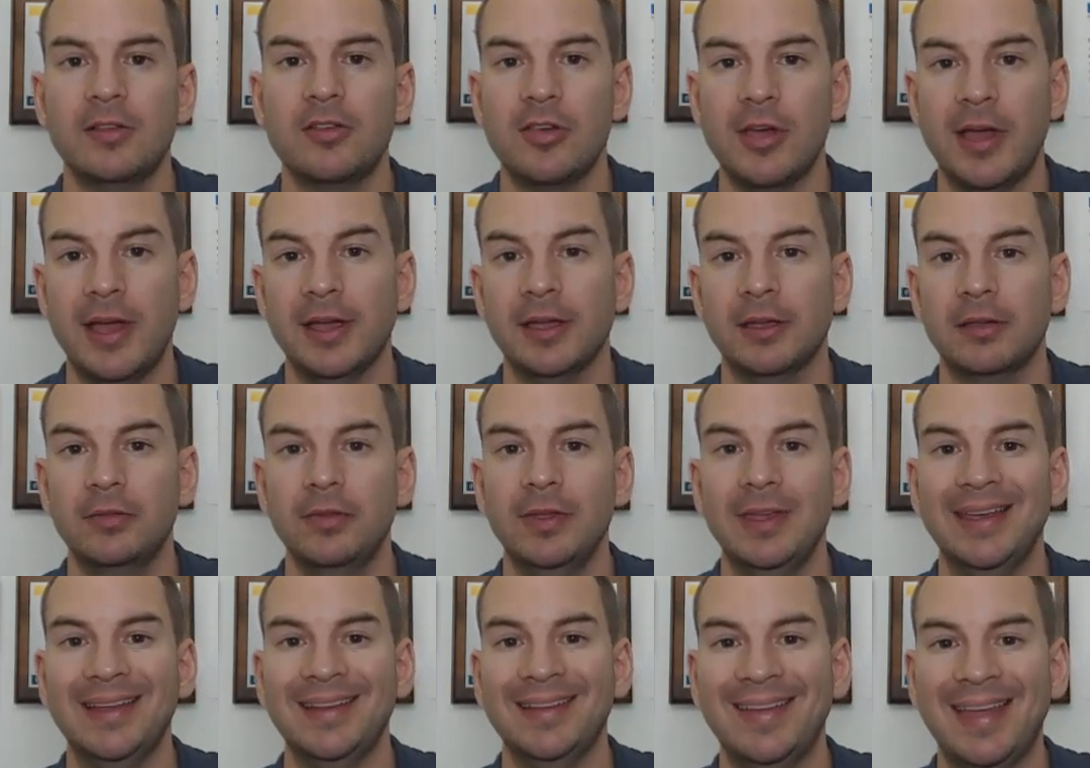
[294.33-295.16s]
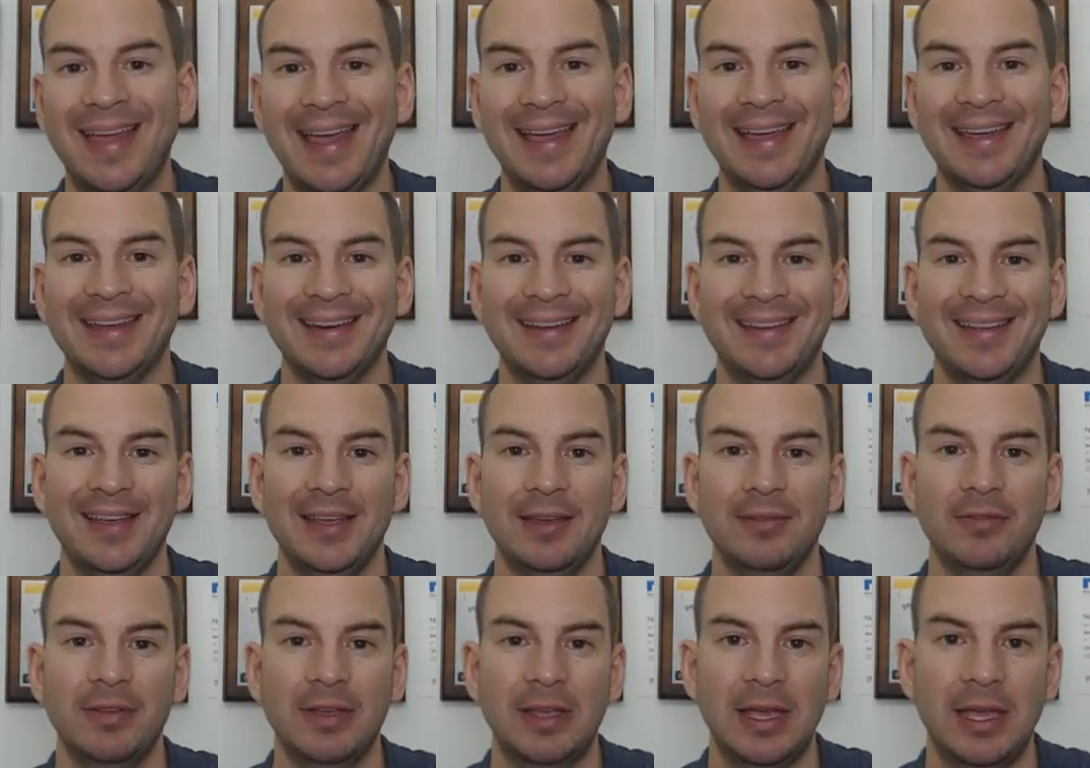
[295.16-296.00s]
Check the
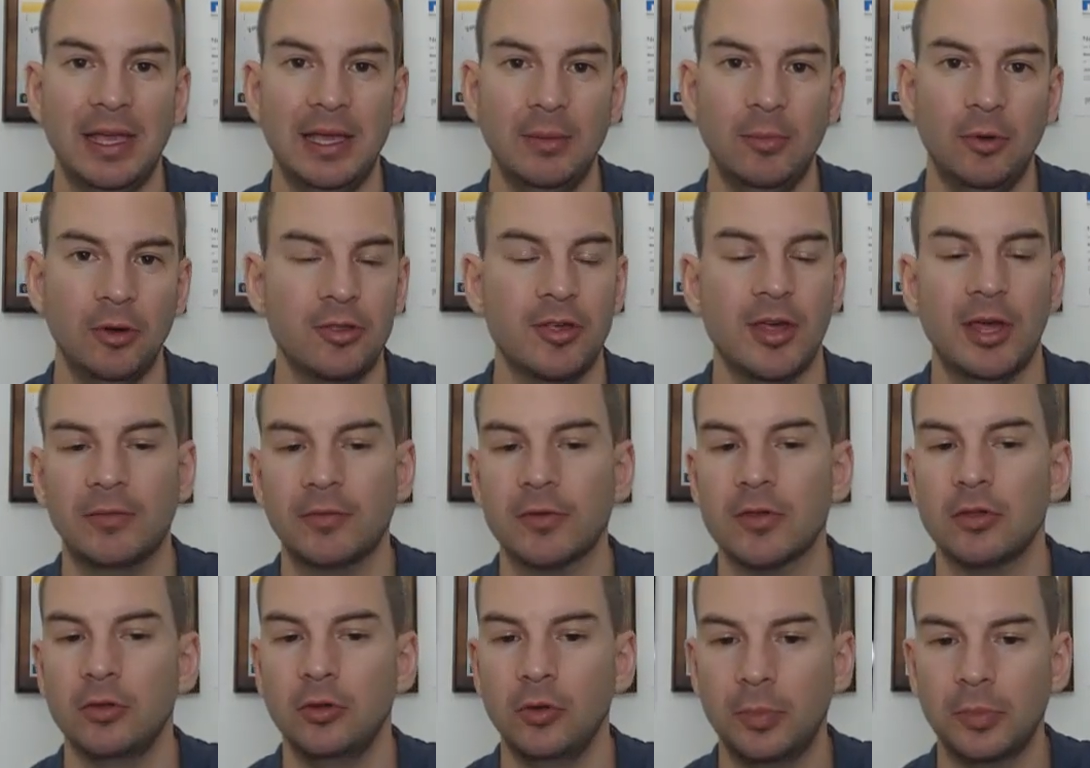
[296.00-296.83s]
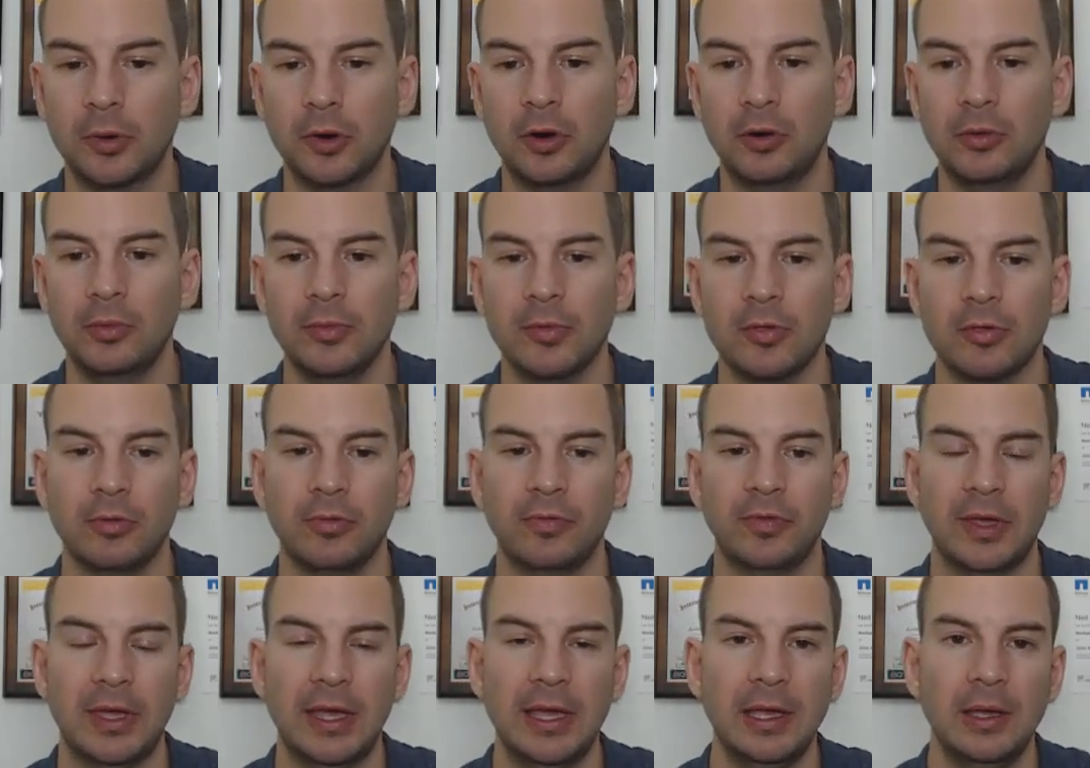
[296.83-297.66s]
integrity of the cable. Check there's no problems
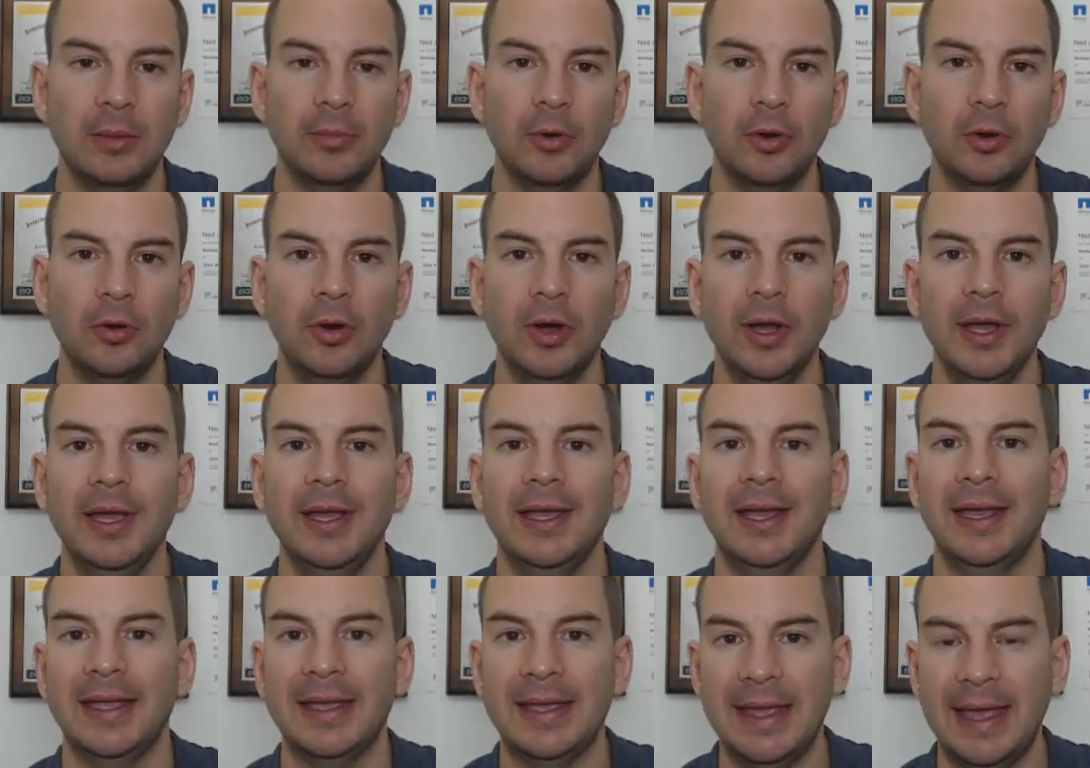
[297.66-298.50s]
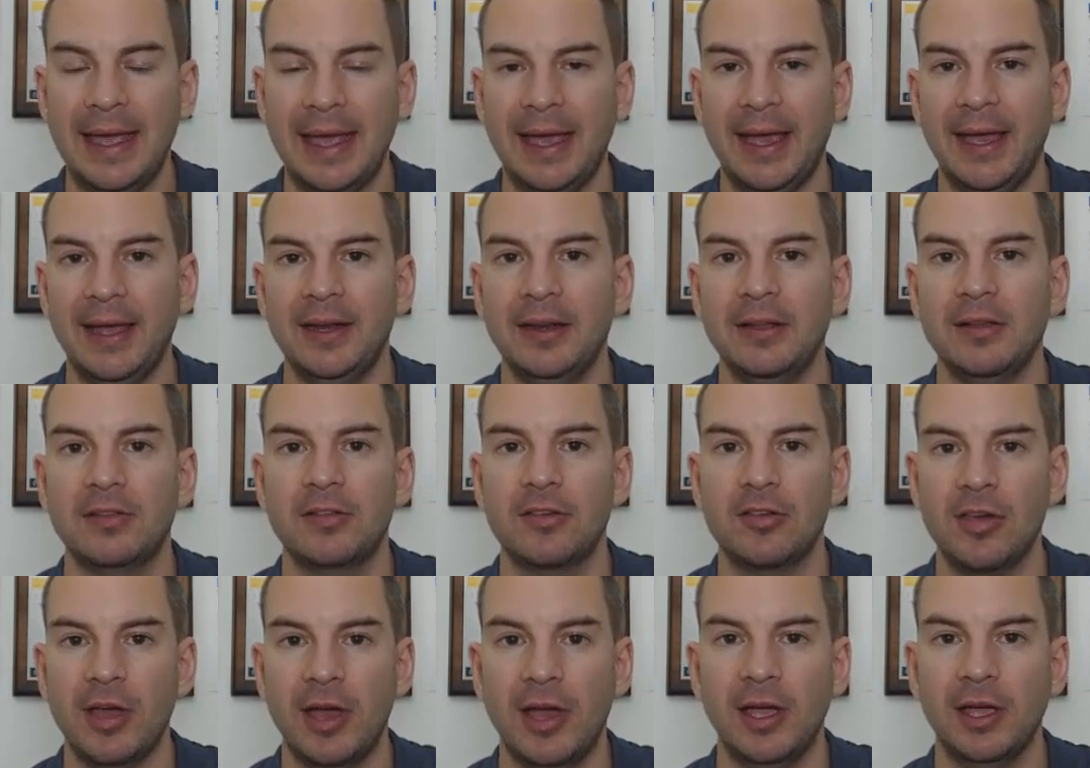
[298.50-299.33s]
with the cable. Again,
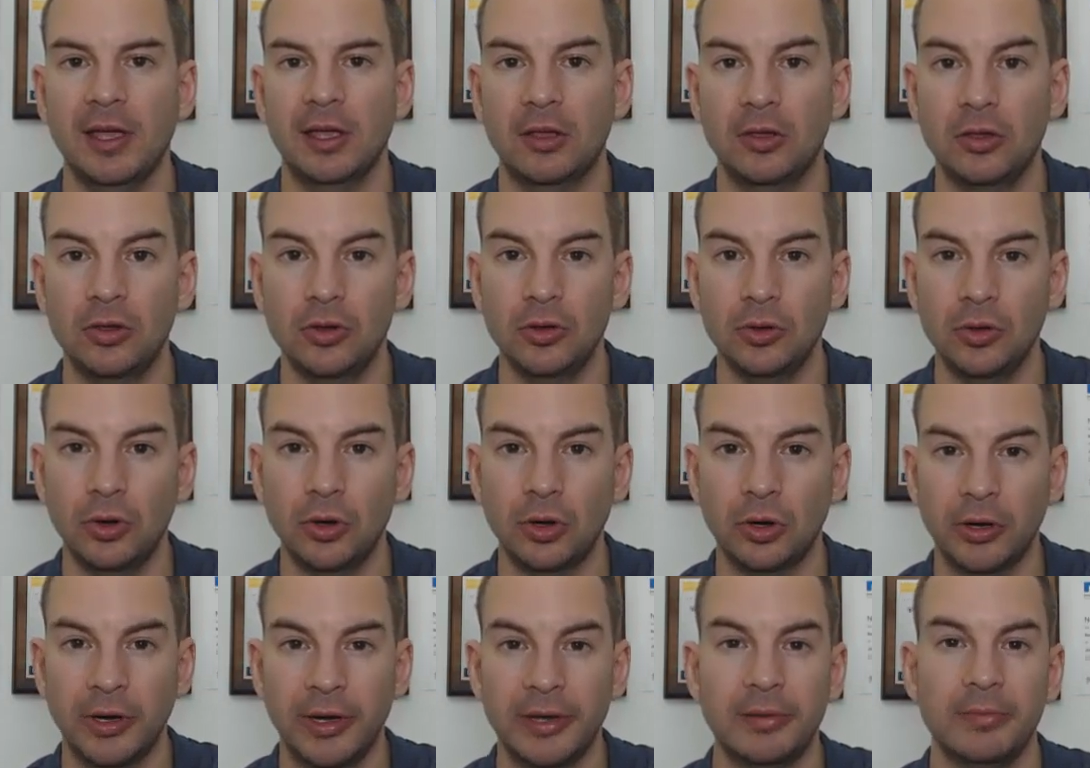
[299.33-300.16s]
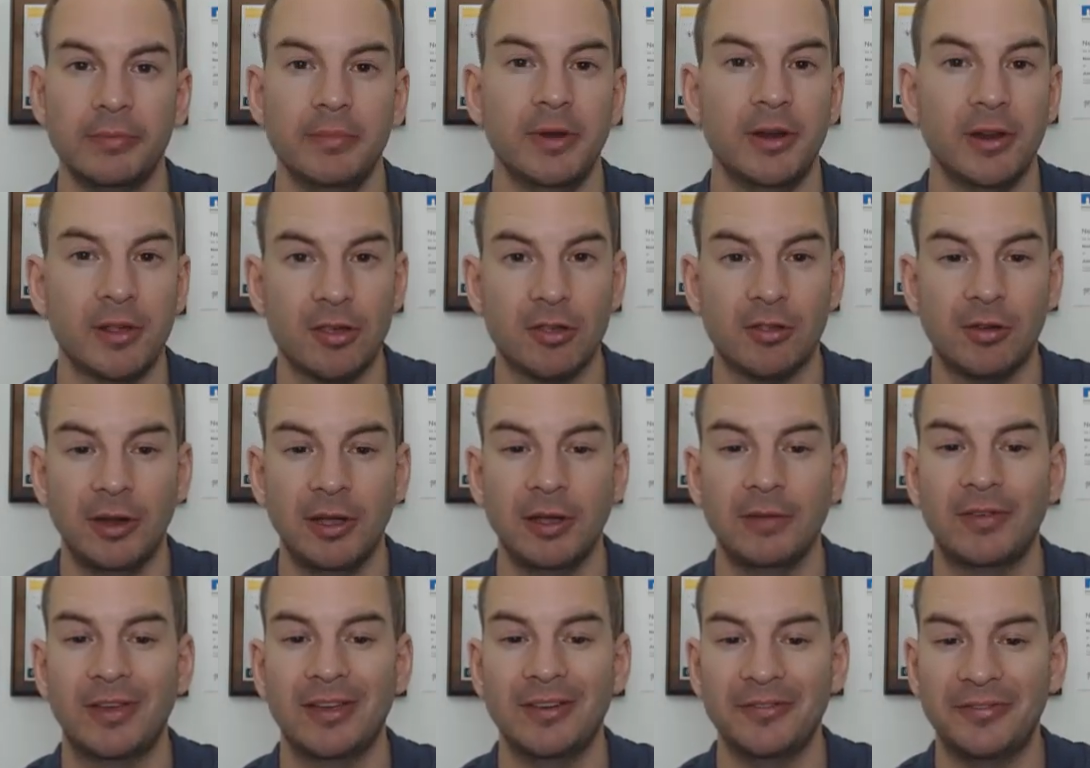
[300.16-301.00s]
check your
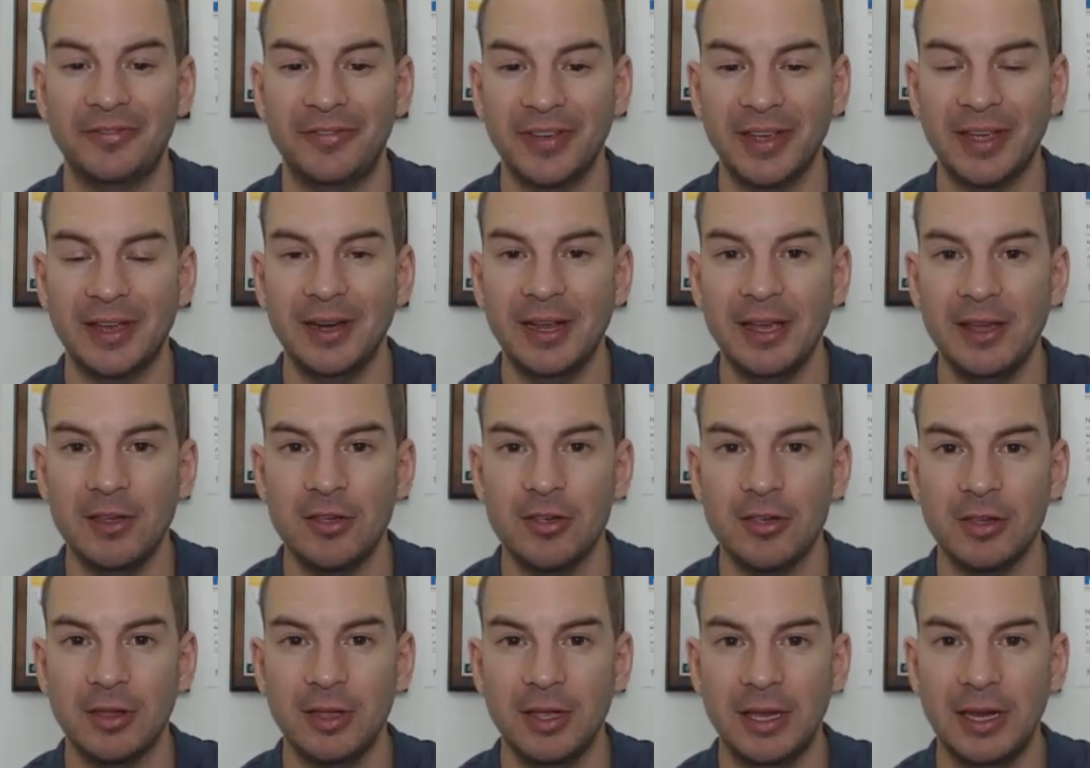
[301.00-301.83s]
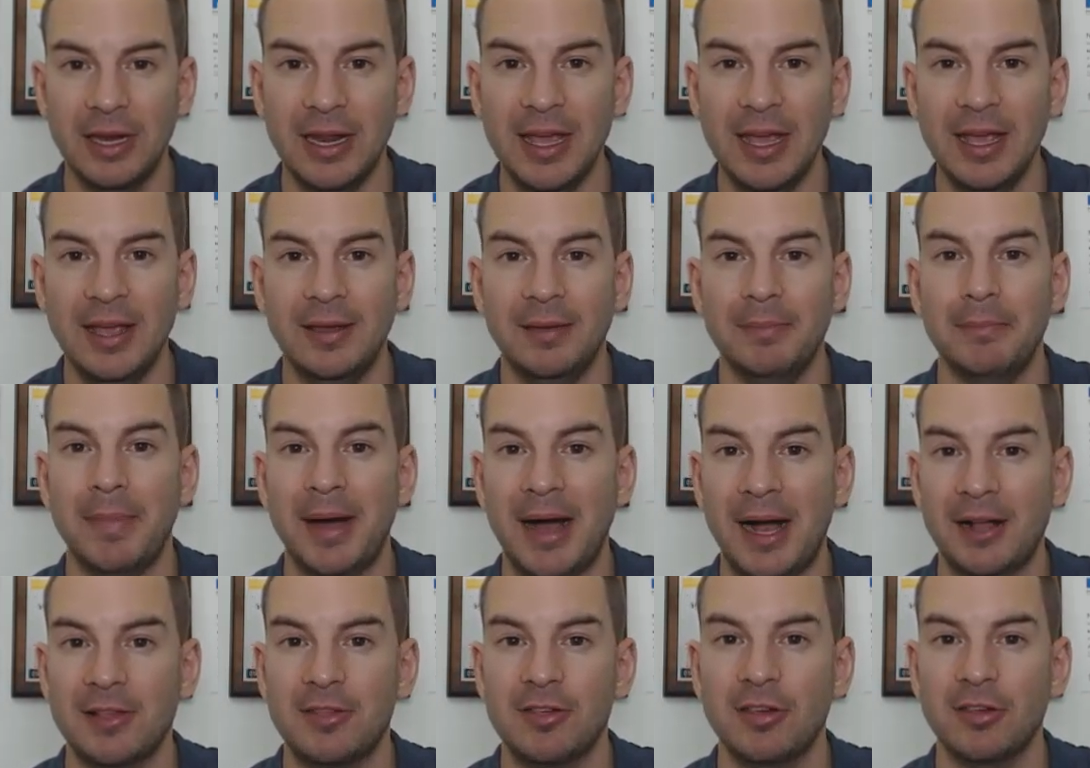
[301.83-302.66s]
administrative configuration
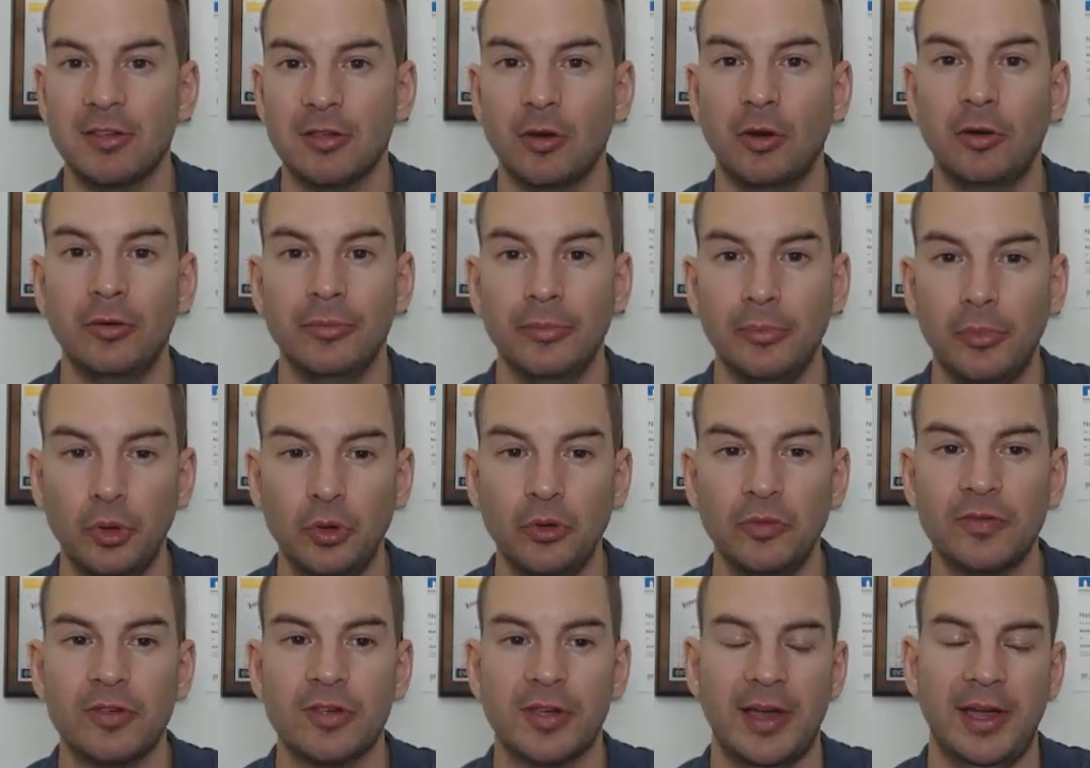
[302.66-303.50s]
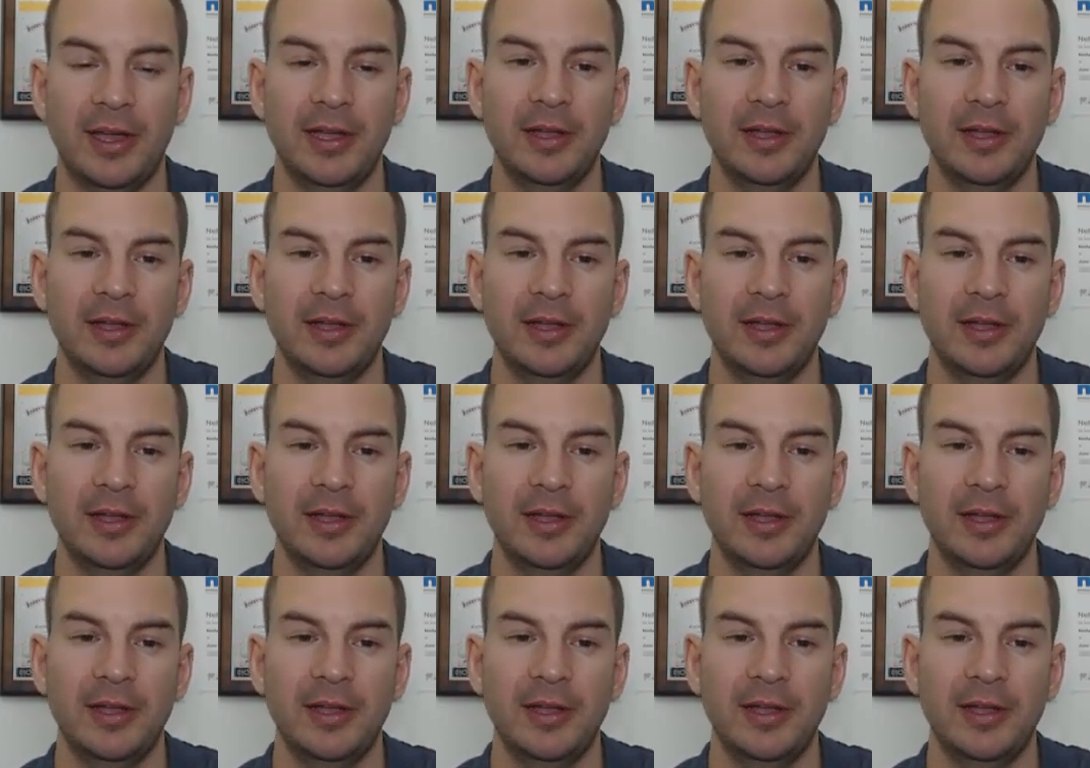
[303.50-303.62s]
matches on both